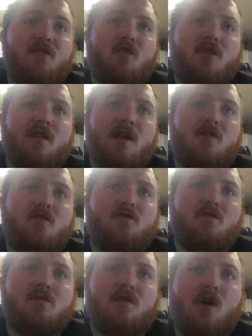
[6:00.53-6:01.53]
coast and a
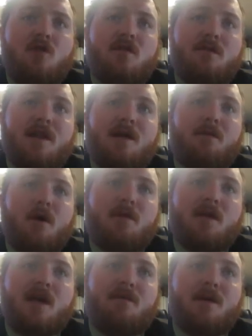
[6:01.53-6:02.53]
low to medium
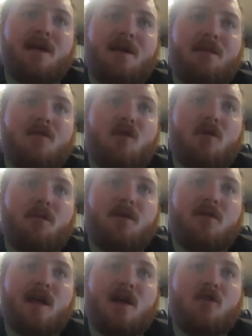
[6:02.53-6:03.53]
probability of becoming a
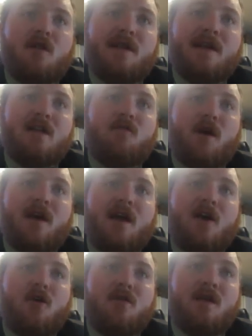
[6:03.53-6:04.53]
tropical cyclone in the next 48
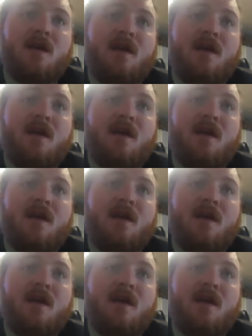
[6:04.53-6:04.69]
hours.